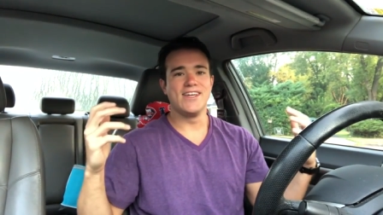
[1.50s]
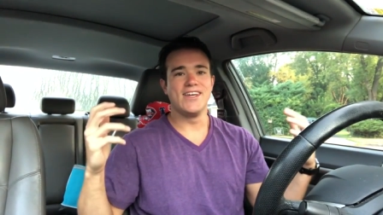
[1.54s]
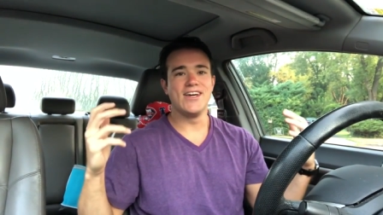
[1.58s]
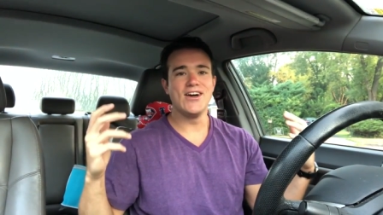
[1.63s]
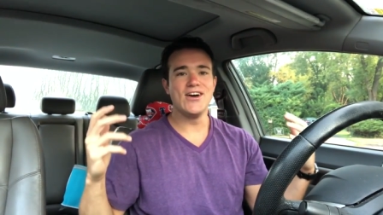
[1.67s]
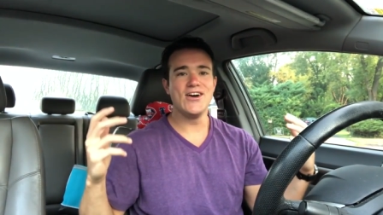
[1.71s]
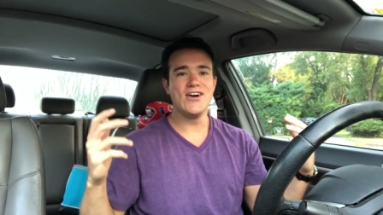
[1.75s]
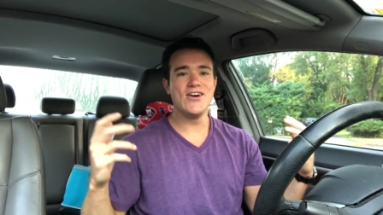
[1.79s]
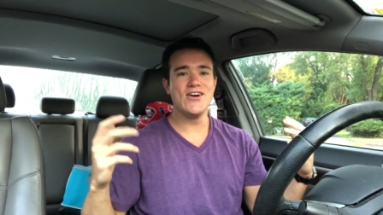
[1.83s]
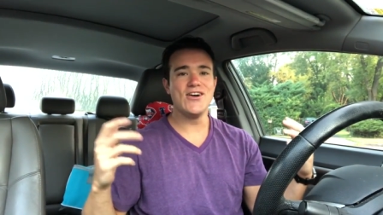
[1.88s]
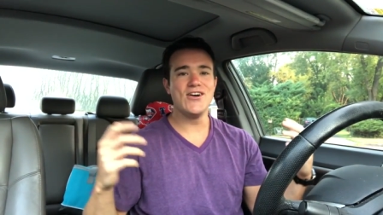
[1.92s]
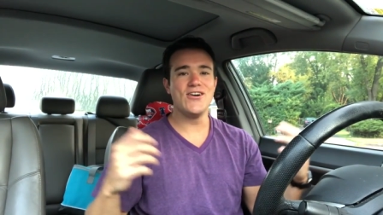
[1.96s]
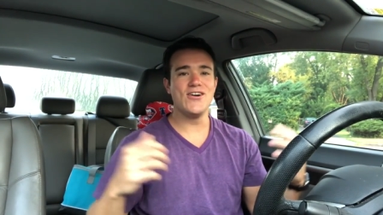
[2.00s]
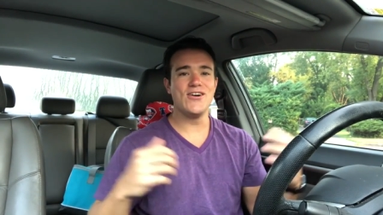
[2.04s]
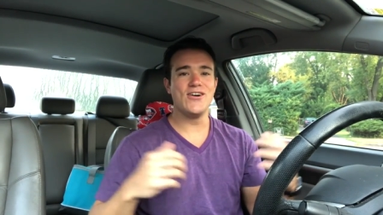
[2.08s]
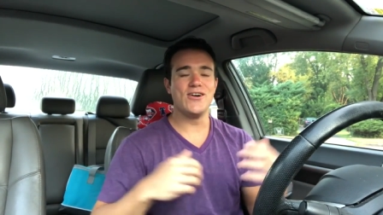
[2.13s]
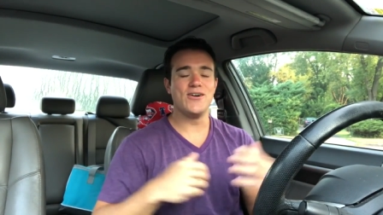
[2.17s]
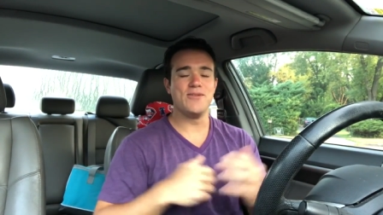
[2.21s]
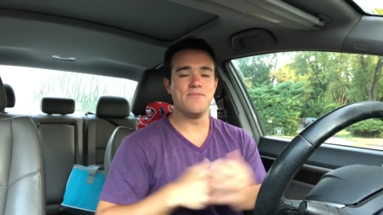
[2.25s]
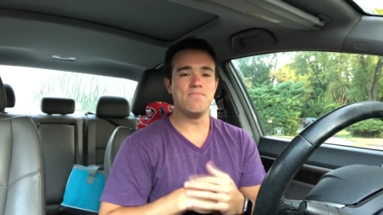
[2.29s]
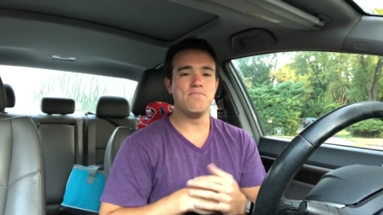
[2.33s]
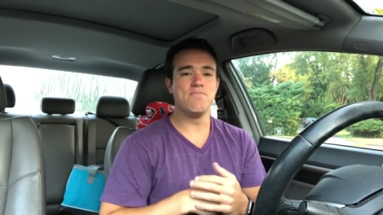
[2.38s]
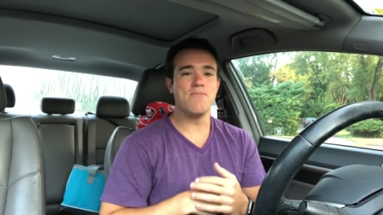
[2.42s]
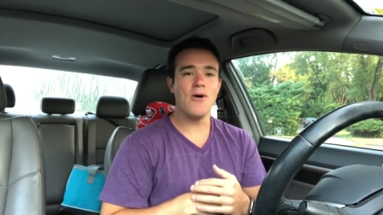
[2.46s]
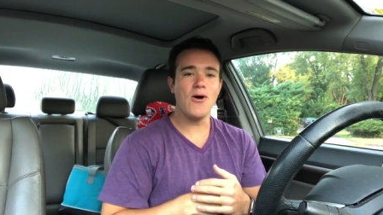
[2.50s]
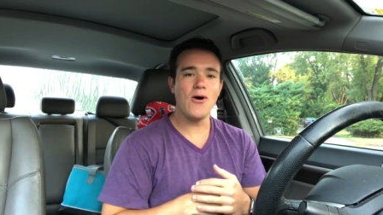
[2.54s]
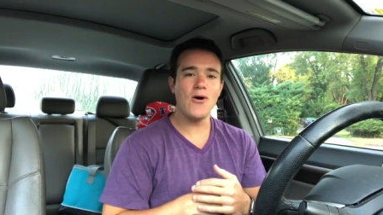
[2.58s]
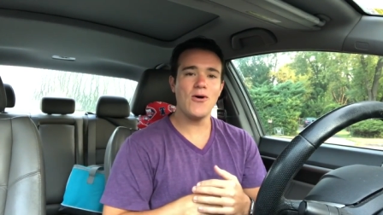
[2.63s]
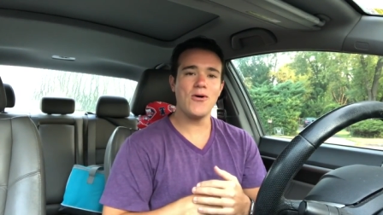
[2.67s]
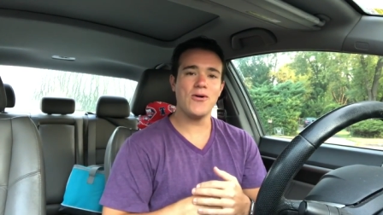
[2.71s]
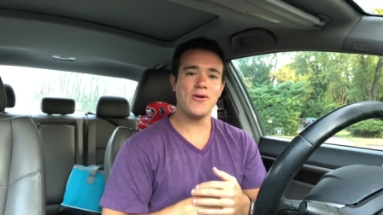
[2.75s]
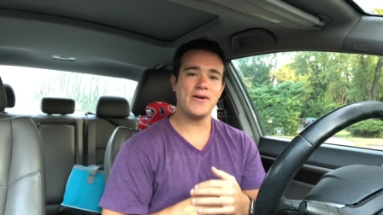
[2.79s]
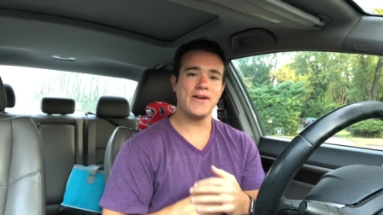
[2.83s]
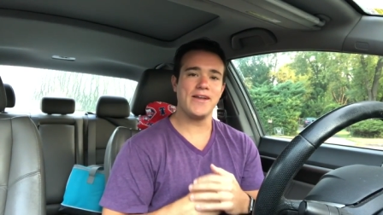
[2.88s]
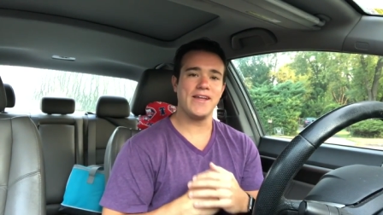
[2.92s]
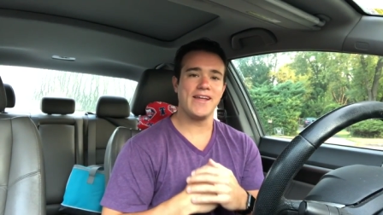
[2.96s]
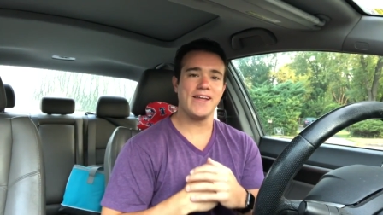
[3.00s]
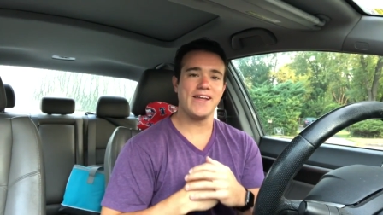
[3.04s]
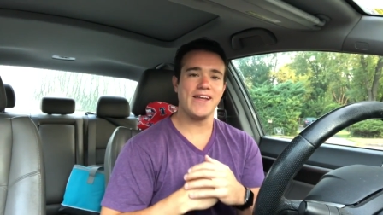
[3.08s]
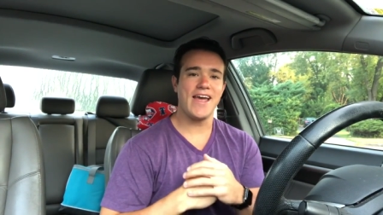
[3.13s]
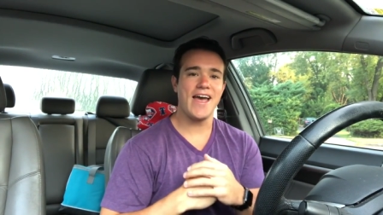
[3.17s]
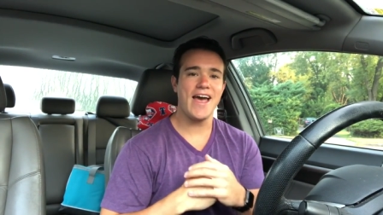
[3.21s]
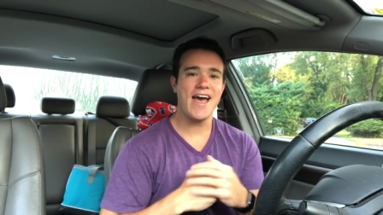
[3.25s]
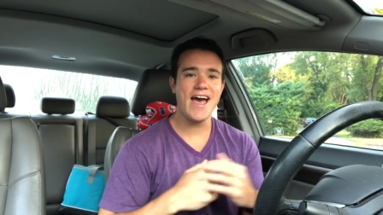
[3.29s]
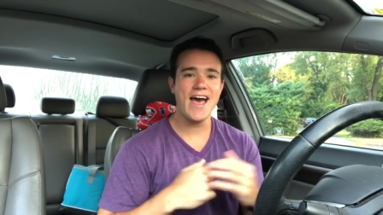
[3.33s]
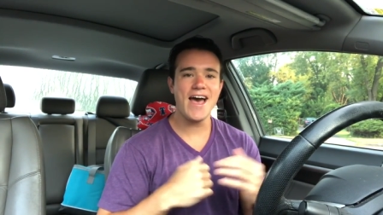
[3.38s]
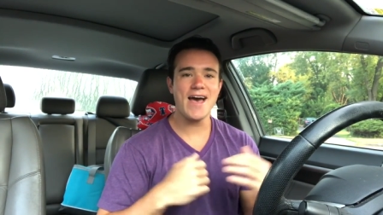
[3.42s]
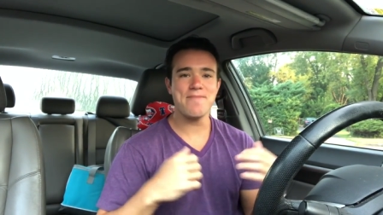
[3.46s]
Good morning,
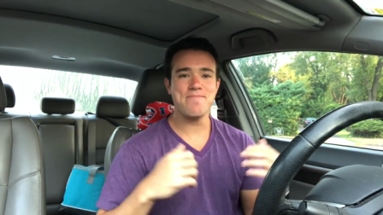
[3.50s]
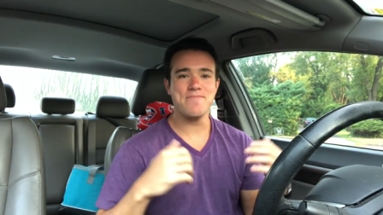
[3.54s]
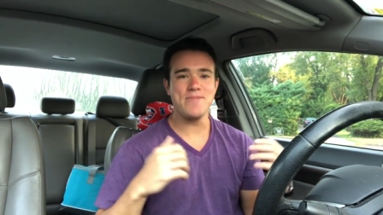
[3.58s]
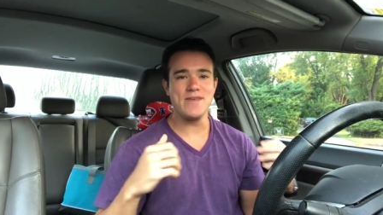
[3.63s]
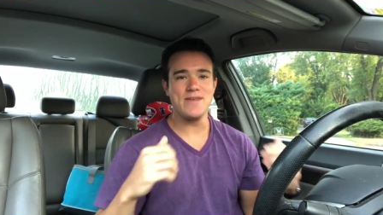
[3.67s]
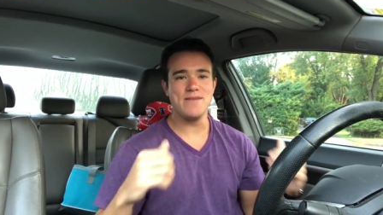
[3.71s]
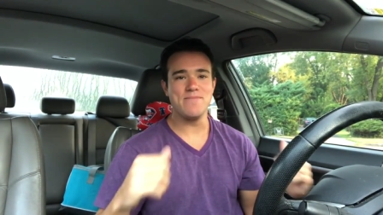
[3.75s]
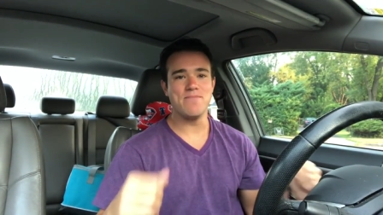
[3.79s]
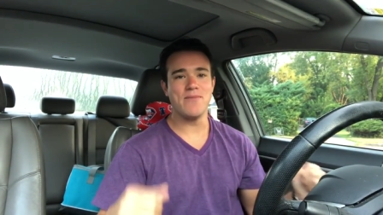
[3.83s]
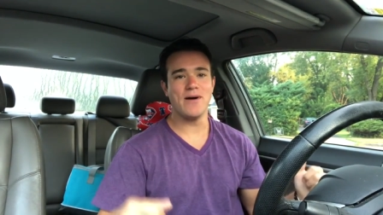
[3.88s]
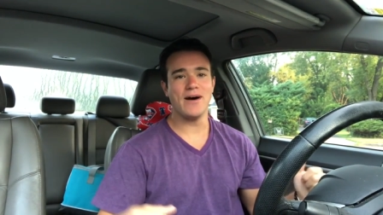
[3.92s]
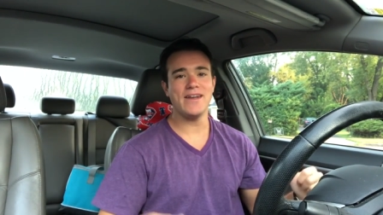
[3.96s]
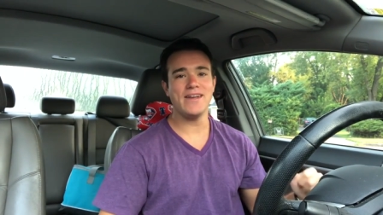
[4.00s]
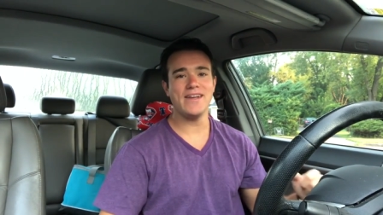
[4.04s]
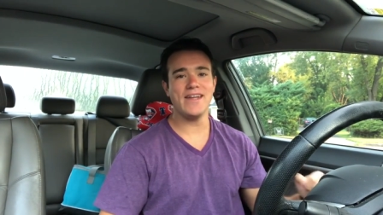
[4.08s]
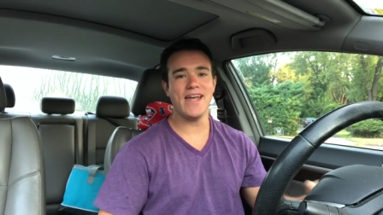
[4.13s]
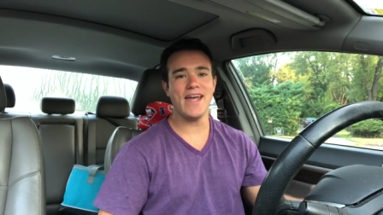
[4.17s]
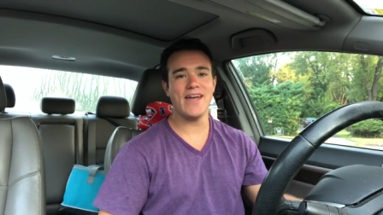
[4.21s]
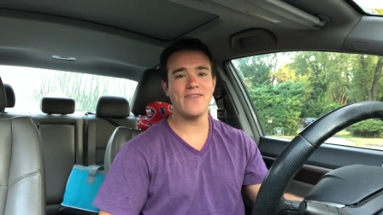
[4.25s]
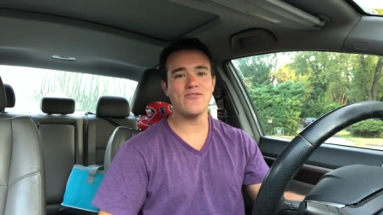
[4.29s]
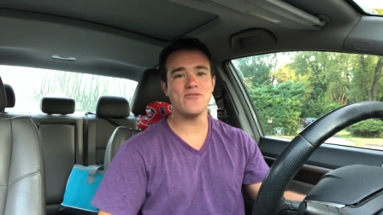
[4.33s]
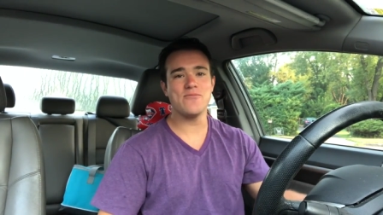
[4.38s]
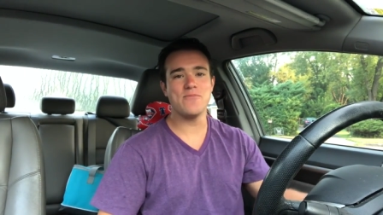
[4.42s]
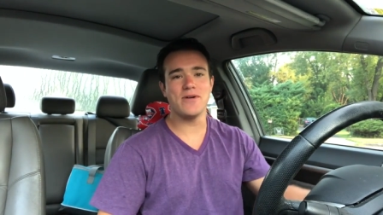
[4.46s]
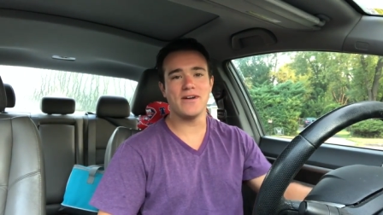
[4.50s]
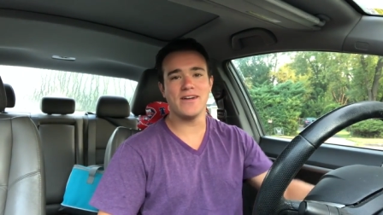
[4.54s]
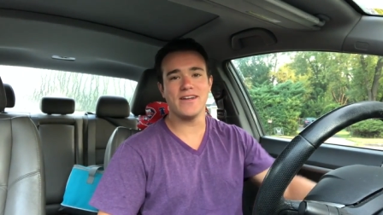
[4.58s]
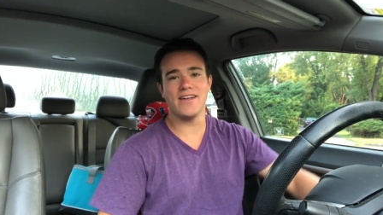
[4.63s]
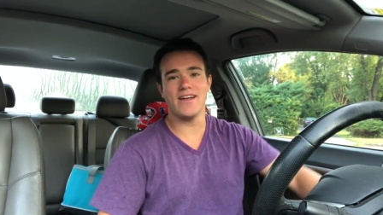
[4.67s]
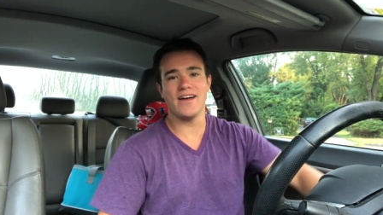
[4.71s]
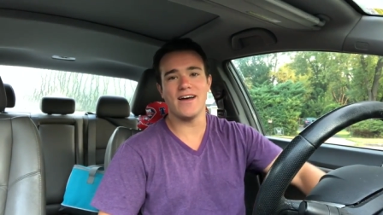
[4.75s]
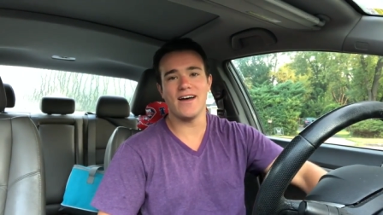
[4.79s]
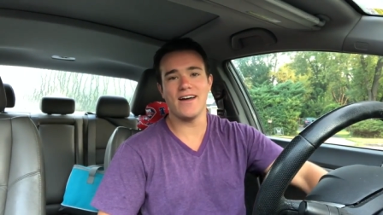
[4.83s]
happy Monday, everybody.